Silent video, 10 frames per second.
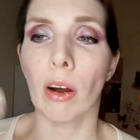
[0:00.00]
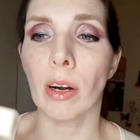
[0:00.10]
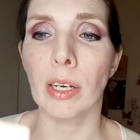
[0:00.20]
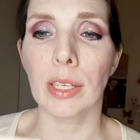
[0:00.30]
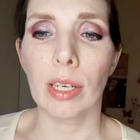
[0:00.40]

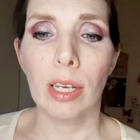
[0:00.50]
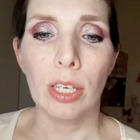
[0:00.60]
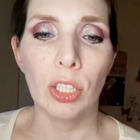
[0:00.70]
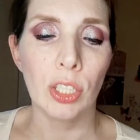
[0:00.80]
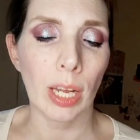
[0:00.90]
Shape
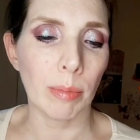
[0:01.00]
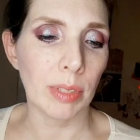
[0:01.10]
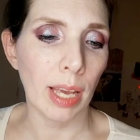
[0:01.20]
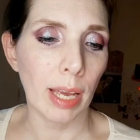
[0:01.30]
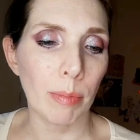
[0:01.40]
Tape
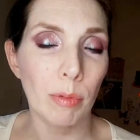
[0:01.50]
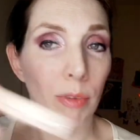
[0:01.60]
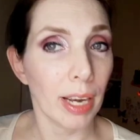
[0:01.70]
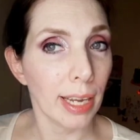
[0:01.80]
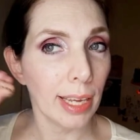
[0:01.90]
Radiant
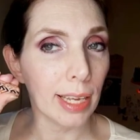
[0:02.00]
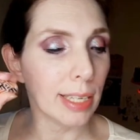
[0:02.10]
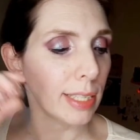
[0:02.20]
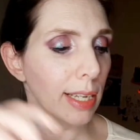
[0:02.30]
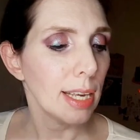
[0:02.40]

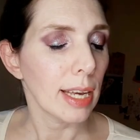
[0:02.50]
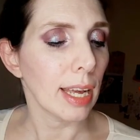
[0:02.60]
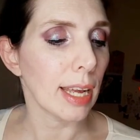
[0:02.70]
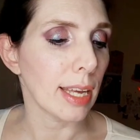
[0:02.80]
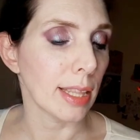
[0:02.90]
and
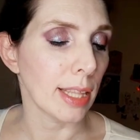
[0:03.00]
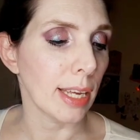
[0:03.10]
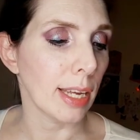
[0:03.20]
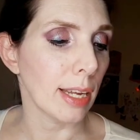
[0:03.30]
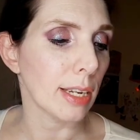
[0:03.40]
the
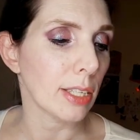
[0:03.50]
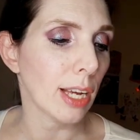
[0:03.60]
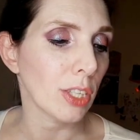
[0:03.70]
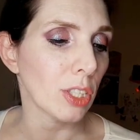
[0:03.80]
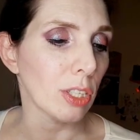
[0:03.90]
Natasha
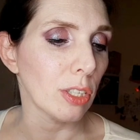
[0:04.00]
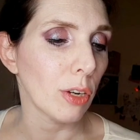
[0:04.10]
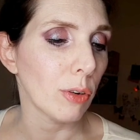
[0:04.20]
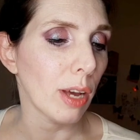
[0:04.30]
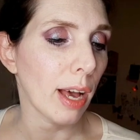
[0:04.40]
Denona High
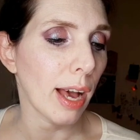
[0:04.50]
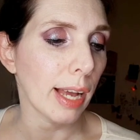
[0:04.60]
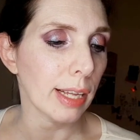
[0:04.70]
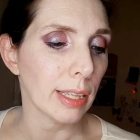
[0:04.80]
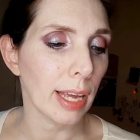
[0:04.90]

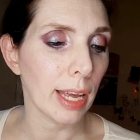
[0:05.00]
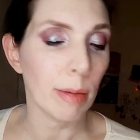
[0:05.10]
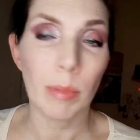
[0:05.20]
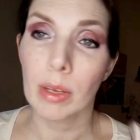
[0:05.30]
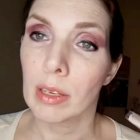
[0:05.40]
Glam
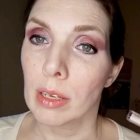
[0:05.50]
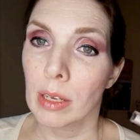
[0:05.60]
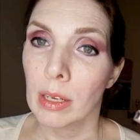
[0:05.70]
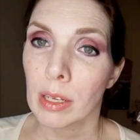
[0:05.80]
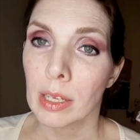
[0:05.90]

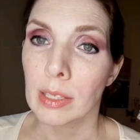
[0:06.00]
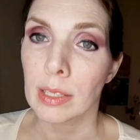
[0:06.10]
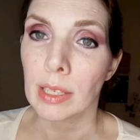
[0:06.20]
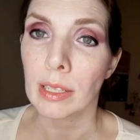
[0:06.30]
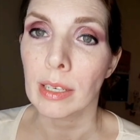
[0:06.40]
Concealer.
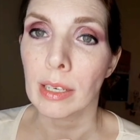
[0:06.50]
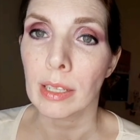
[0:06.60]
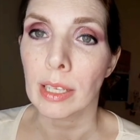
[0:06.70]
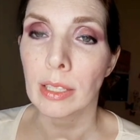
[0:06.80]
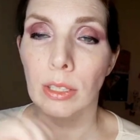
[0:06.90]
These two
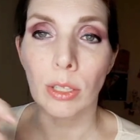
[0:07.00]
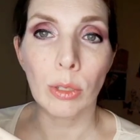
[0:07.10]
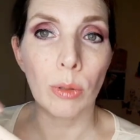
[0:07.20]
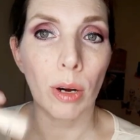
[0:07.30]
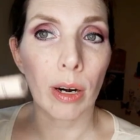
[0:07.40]
are
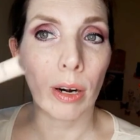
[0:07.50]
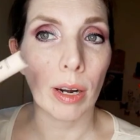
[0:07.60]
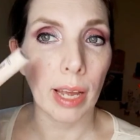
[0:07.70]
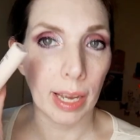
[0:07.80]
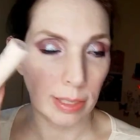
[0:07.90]

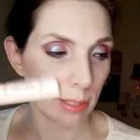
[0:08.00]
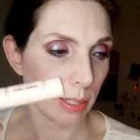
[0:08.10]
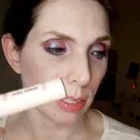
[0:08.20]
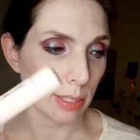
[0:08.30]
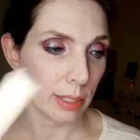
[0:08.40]
excellent.
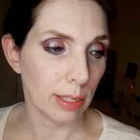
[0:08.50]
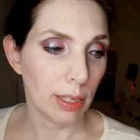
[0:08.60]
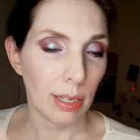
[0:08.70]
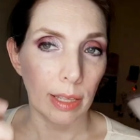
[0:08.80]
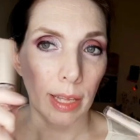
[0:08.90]
They are
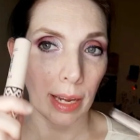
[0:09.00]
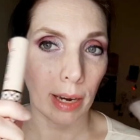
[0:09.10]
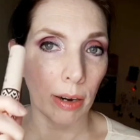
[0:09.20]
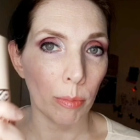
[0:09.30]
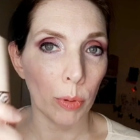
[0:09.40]
both
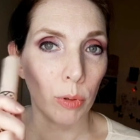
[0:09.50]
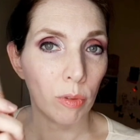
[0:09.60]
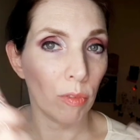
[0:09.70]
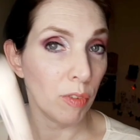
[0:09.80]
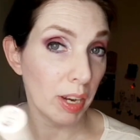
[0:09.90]
very
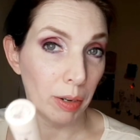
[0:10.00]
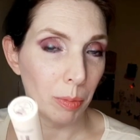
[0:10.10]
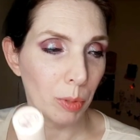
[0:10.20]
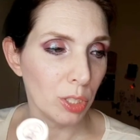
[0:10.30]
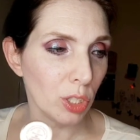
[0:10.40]

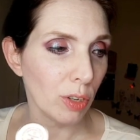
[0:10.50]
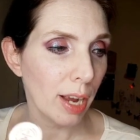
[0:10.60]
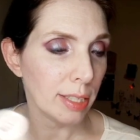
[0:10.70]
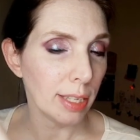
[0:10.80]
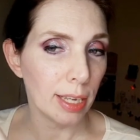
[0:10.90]
moisturizing.
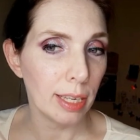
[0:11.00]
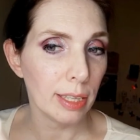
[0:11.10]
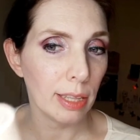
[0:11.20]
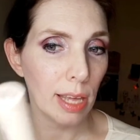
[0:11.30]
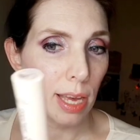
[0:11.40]
They
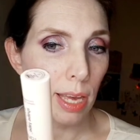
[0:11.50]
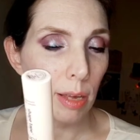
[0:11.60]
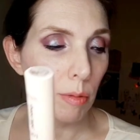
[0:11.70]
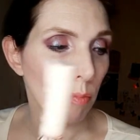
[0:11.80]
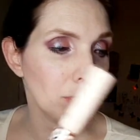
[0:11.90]

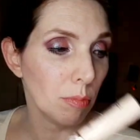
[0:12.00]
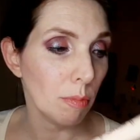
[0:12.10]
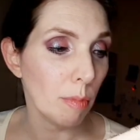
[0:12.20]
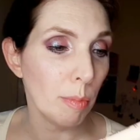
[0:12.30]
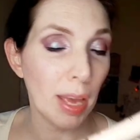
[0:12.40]
make me
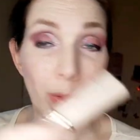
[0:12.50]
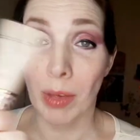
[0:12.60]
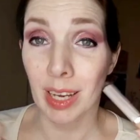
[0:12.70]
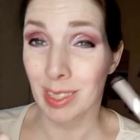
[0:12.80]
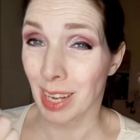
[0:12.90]
excited
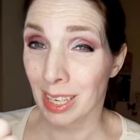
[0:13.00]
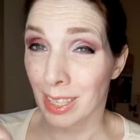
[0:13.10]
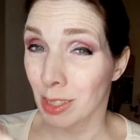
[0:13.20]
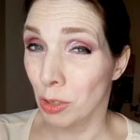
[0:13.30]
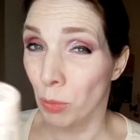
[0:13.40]
to wear a
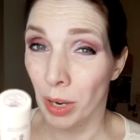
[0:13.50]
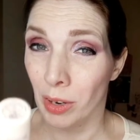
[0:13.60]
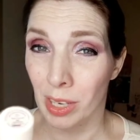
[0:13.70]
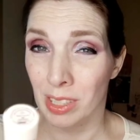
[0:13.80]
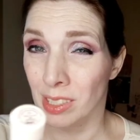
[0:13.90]

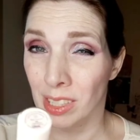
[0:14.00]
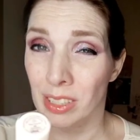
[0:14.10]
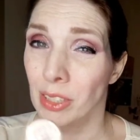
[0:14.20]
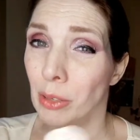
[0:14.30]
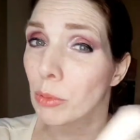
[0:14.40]
concealer, which
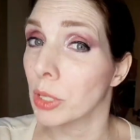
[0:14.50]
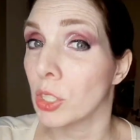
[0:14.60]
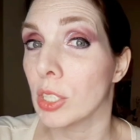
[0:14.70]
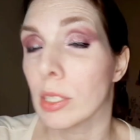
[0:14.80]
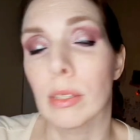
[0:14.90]
is
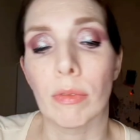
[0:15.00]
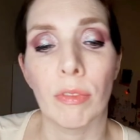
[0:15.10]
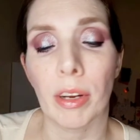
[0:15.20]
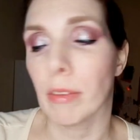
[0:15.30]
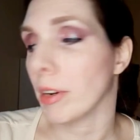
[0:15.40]
very, very rare.
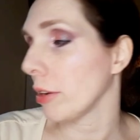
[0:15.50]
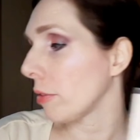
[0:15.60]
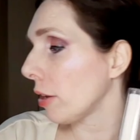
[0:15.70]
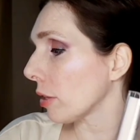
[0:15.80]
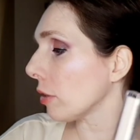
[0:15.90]
The only other
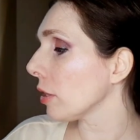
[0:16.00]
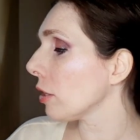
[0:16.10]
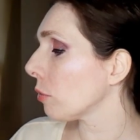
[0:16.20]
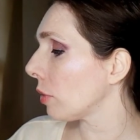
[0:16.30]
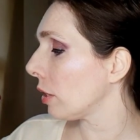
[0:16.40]
one
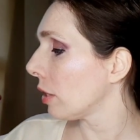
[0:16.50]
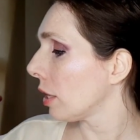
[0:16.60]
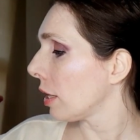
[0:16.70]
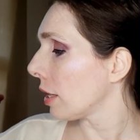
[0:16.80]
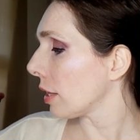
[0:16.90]
that I
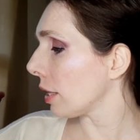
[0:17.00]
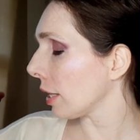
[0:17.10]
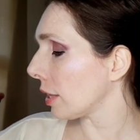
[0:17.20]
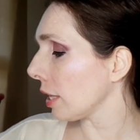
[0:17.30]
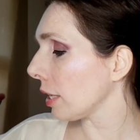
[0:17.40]
think is
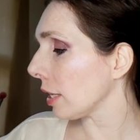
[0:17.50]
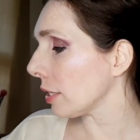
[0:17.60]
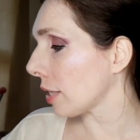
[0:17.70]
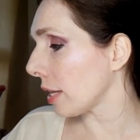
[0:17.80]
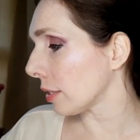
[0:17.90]
as
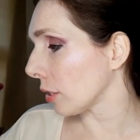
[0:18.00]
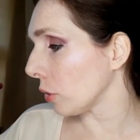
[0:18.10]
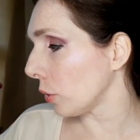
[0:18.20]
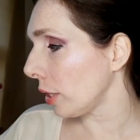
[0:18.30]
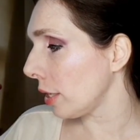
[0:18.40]
good
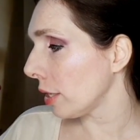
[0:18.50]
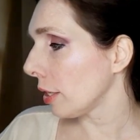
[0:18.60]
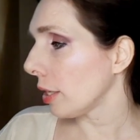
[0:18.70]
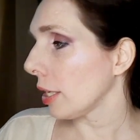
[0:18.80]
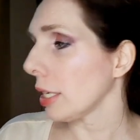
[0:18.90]
is
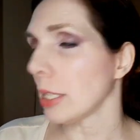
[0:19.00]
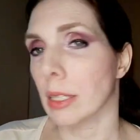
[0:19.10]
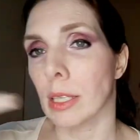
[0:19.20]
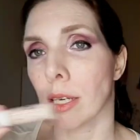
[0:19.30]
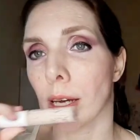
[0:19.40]
the
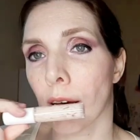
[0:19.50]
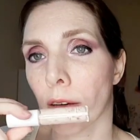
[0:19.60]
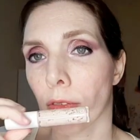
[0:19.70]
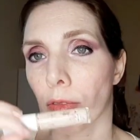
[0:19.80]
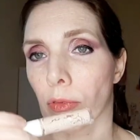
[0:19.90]
e.l.f.
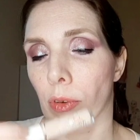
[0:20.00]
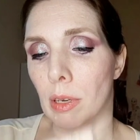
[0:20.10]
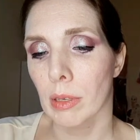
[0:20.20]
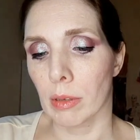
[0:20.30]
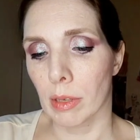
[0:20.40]

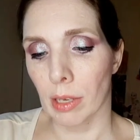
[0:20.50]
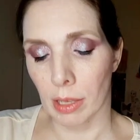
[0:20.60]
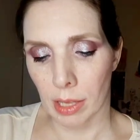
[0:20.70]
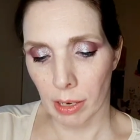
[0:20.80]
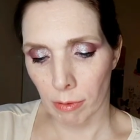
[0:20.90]
Their
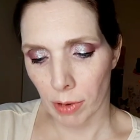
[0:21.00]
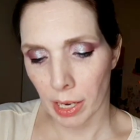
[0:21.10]
Radiant,